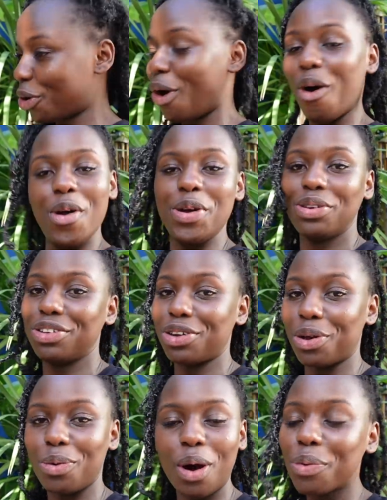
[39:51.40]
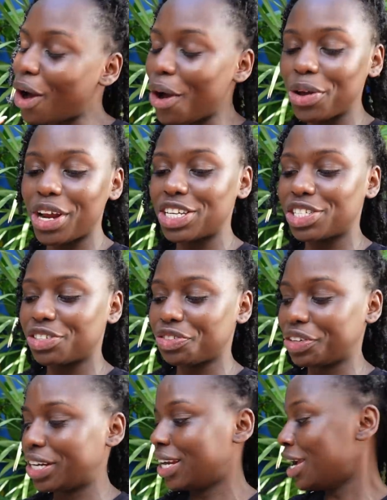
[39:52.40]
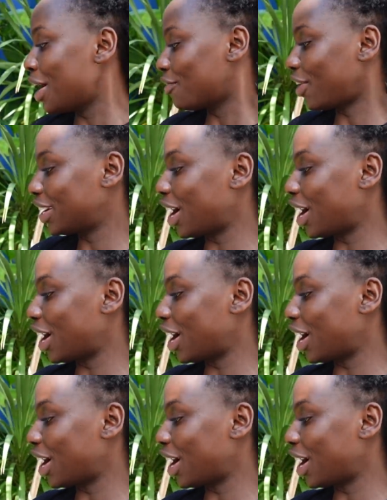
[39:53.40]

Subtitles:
on our own, you know, with our own itinerary. Right